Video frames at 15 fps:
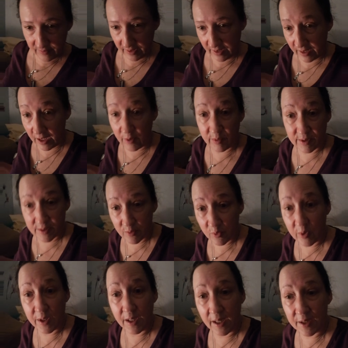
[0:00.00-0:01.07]
and I was
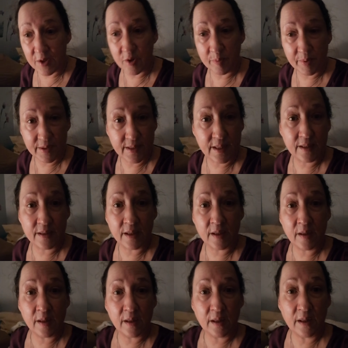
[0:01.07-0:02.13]
100%
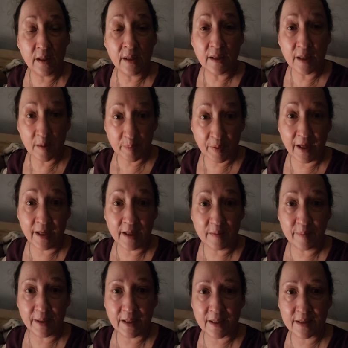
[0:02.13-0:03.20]

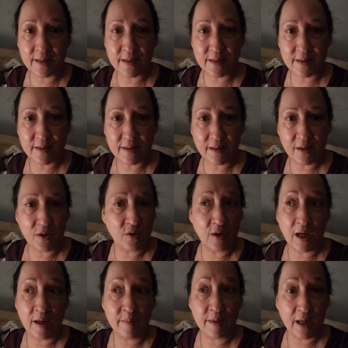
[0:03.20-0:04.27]
compliant because, you know,
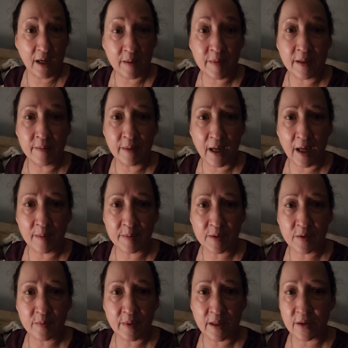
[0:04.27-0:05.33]
I'm, I'm in
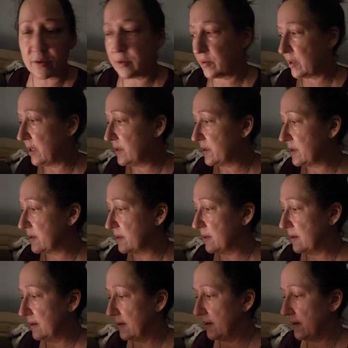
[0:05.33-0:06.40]
absolute medical crisis.
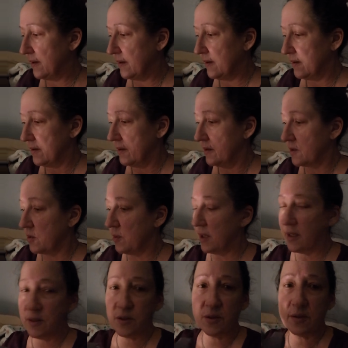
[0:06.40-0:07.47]
So when
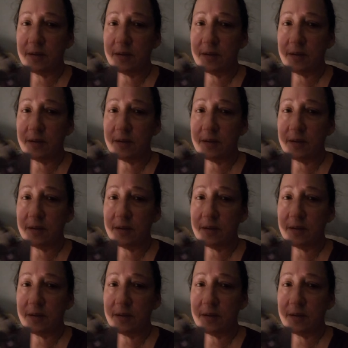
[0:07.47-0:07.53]
I